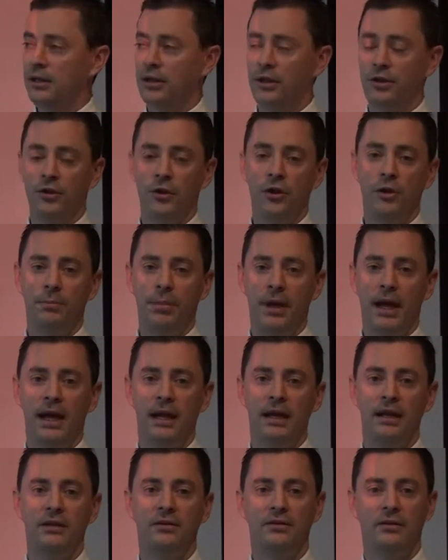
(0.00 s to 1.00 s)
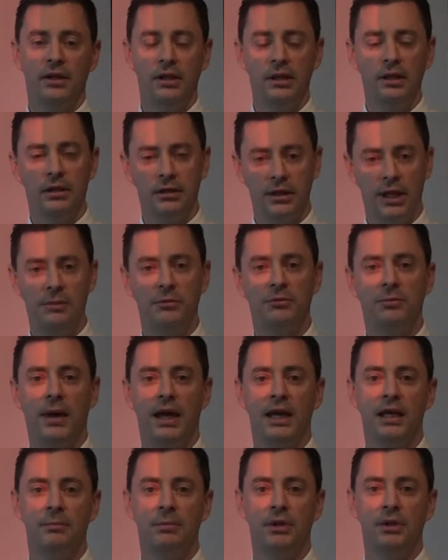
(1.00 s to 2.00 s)
The third part is the claims
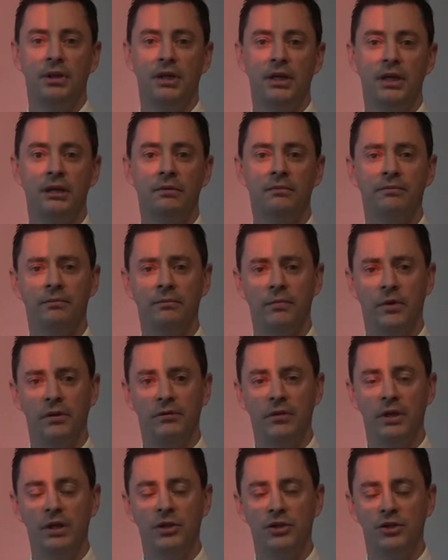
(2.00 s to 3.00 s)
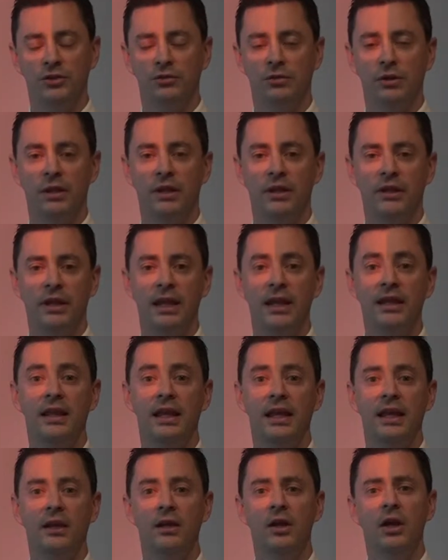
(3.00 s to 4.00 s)
paying ability of the insurer. They're
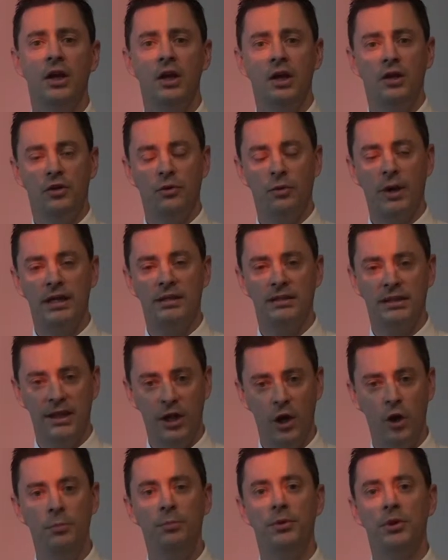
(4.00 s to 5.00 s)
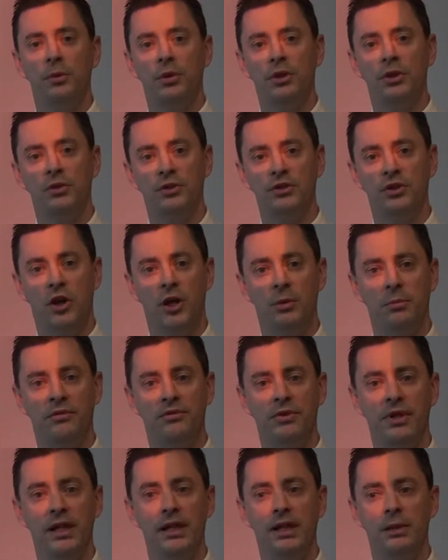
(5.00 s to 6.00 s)
there to actually help you in your time
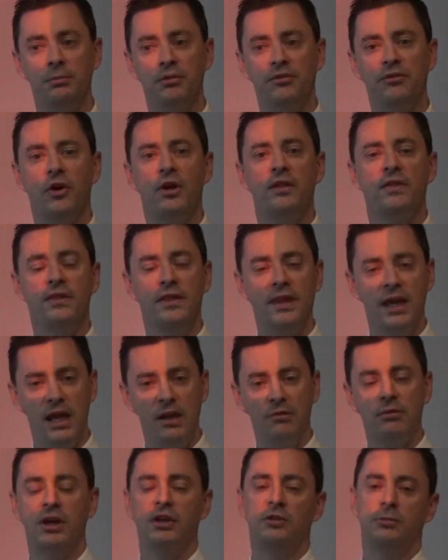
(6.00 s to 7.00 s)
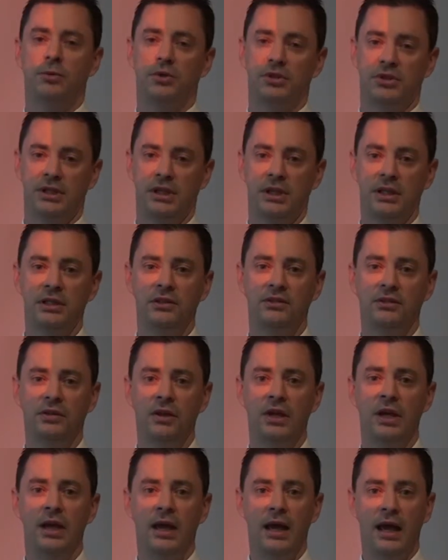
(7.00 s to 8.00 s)
of need and provide their
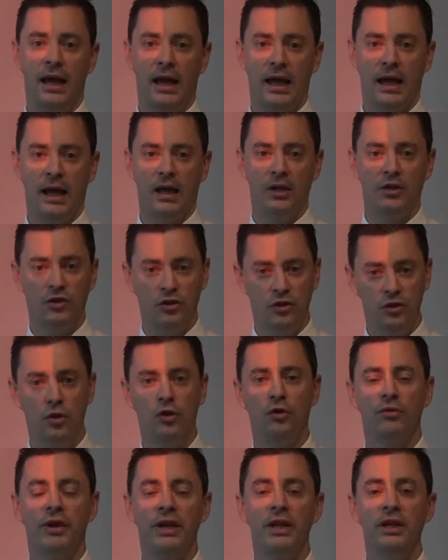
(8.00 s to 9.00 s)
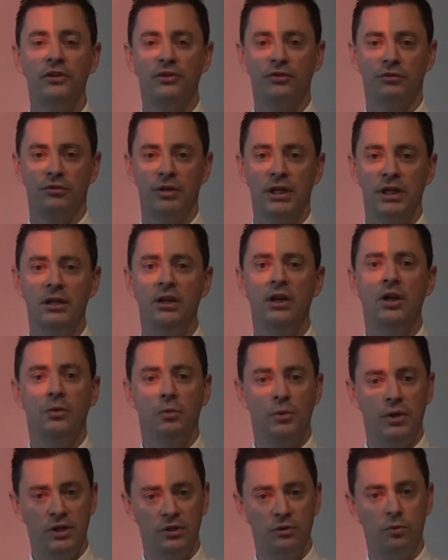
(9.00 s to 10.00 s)
expertise to your industry,
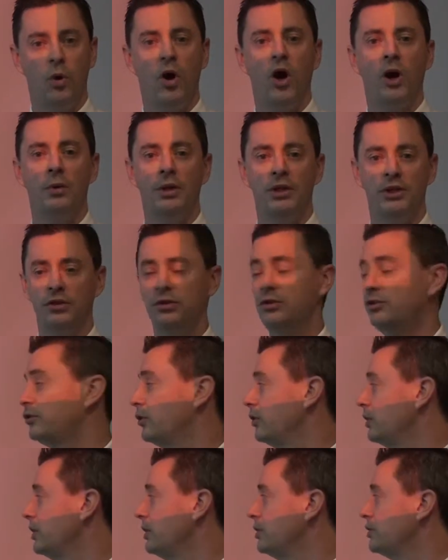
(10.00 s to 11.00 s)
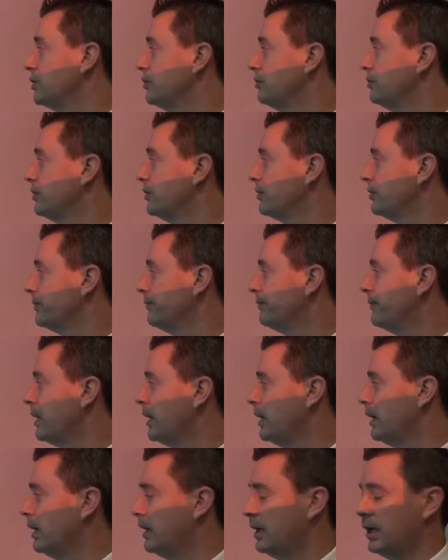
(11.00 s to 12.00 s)
which is why we choose certain insurers.
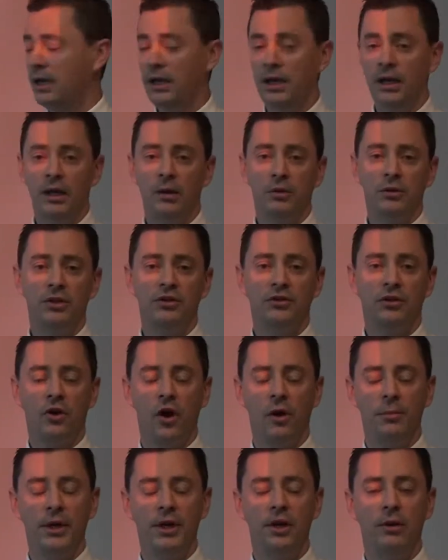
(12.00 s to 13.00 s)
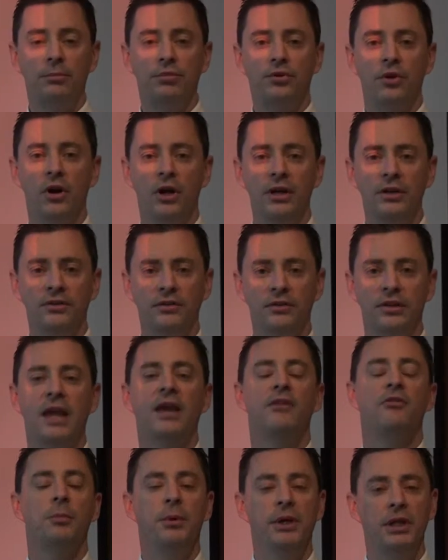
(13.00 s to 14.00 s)
Just a comment on price.
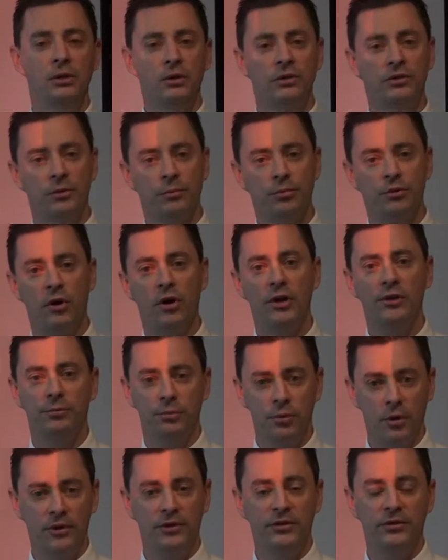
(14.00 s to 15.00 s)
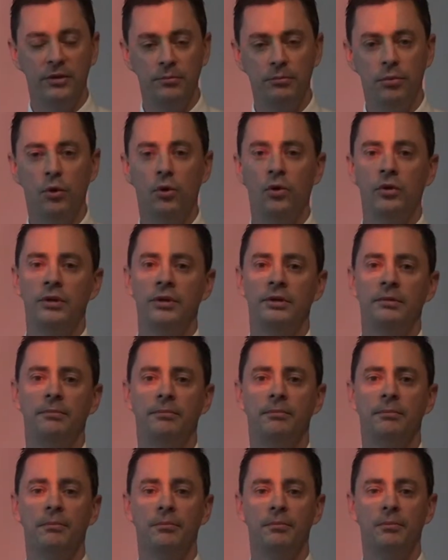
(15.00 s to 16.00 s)
Everybody looks at price. Price is
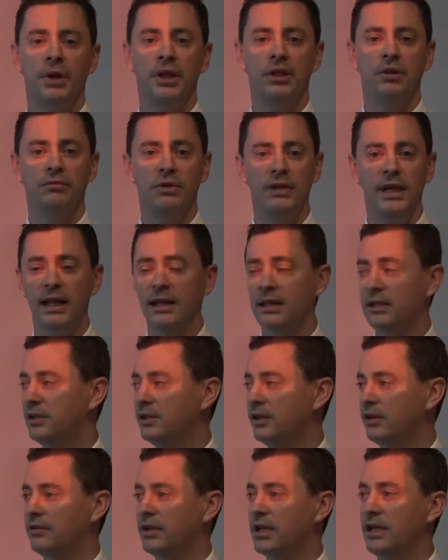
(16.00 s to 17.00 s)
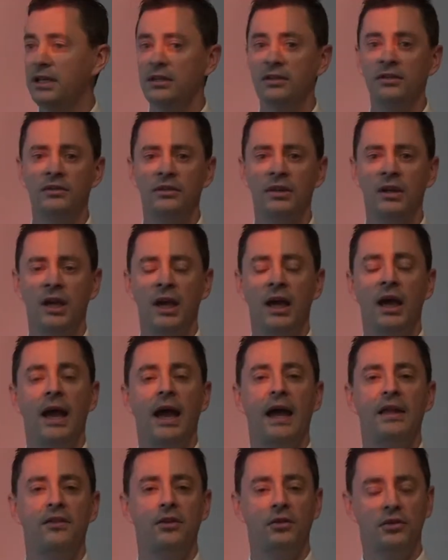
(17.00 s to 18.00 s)
important. But the reality of it is,
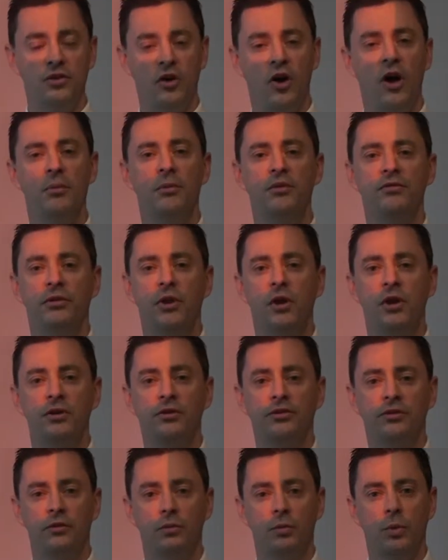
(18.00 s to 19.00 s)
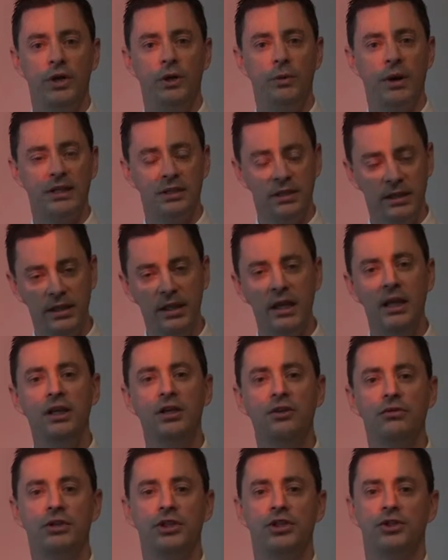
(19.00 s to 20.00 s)
at your time of loss, when you actually
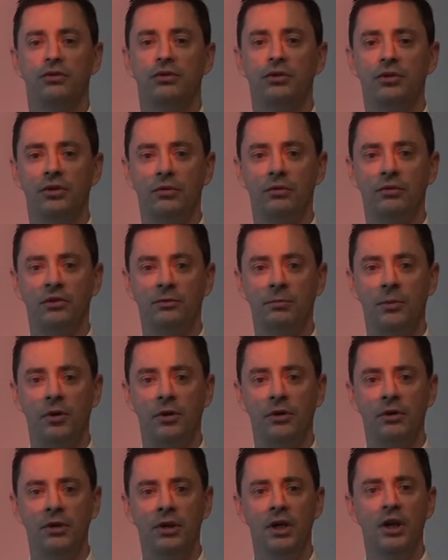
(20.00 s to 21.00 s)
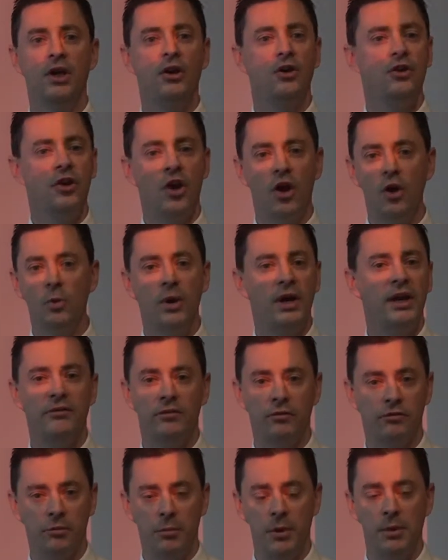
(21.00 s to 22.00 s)
need your insurance to respond, no one
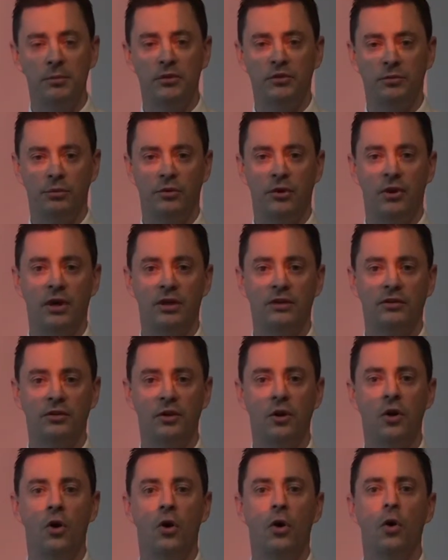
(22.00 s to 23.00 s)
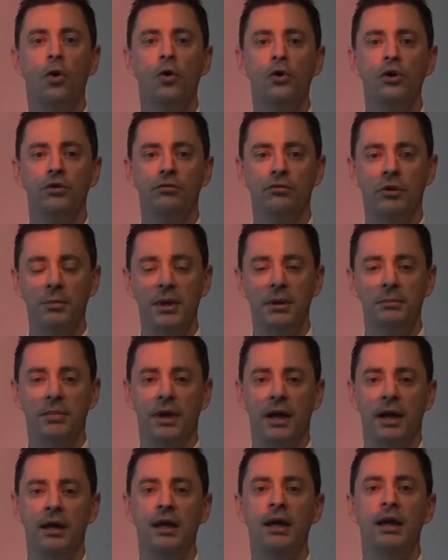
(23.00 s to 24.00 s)
ever remembers price. All you
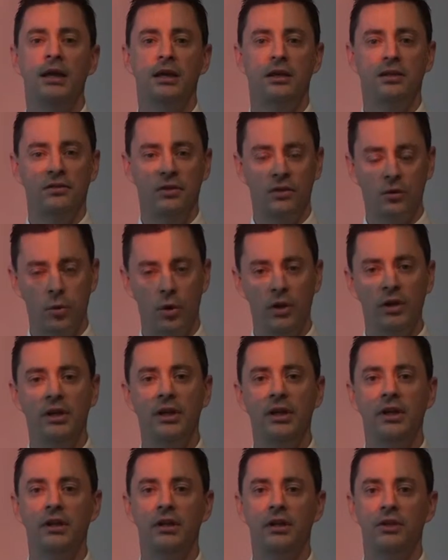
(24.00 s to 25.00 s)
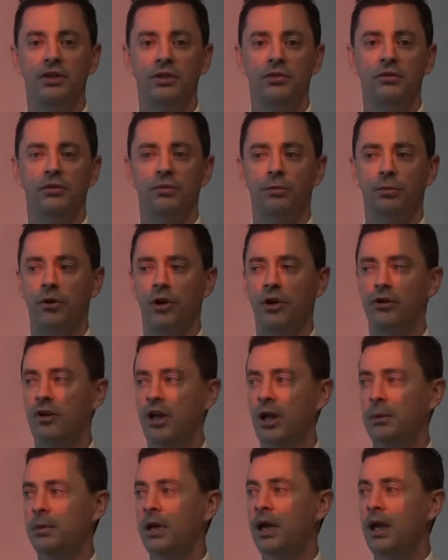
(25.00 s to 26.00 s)
remember is the quality of the insurance
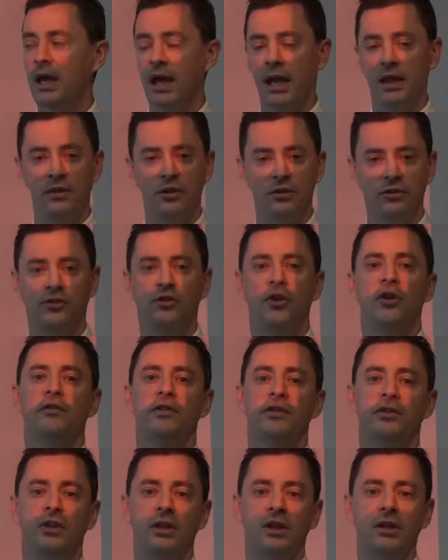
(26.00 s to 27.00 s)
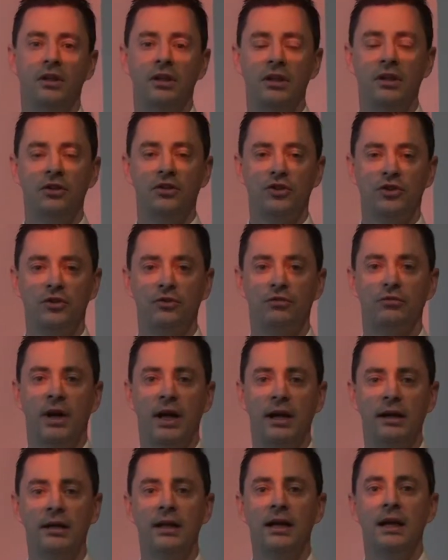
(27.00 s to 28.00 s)
program and the service that the
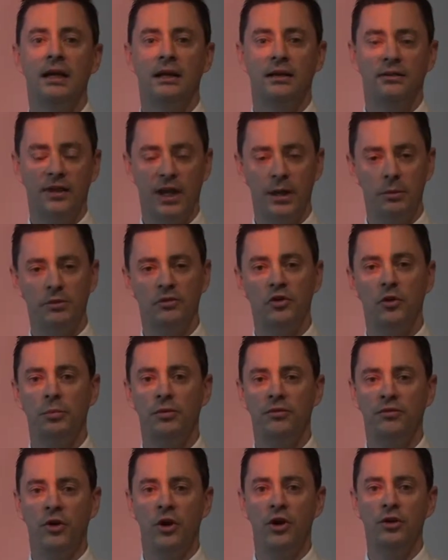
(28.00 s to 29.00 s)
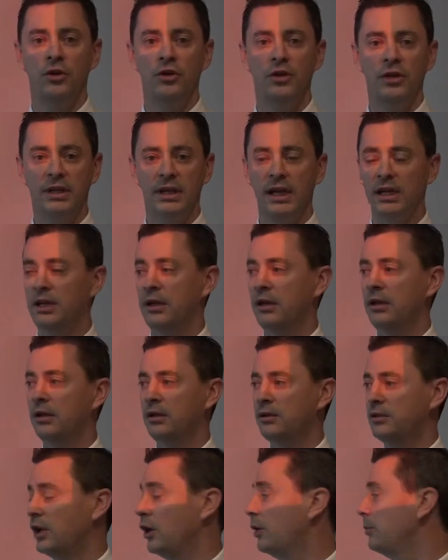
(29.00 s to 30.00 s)
insurer is able to provide you
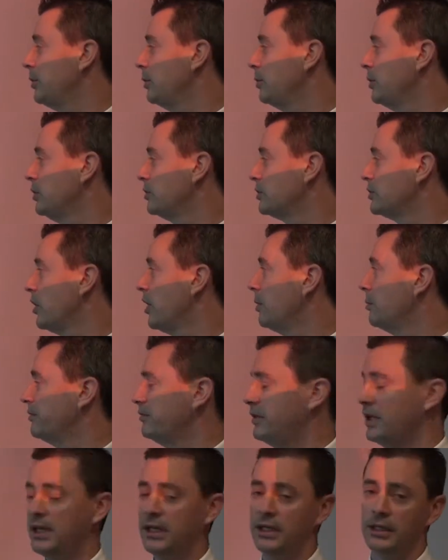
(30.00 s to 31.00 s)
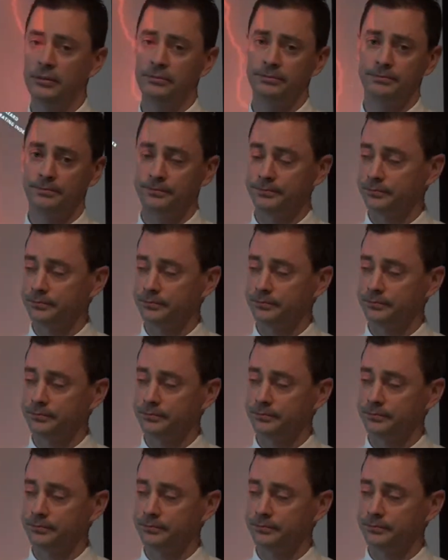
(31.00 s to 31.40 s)
to help you in your time of need.